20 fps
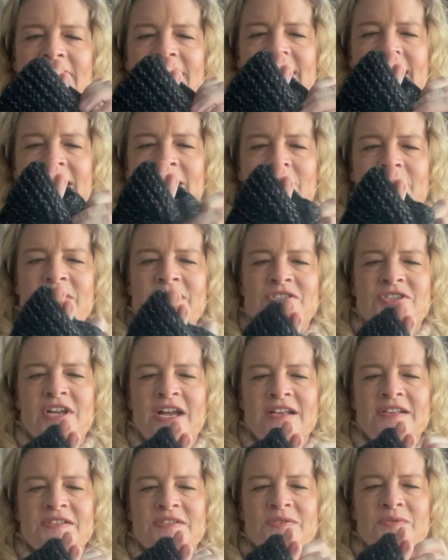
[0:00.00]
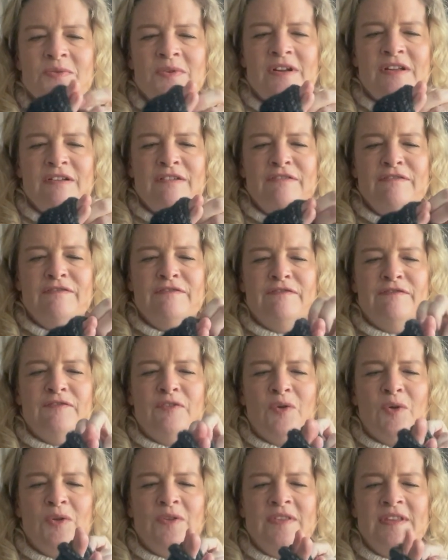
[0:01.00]
they would just sort of
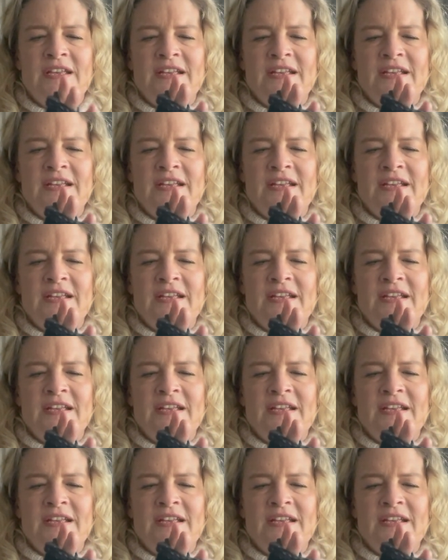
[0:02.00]
fold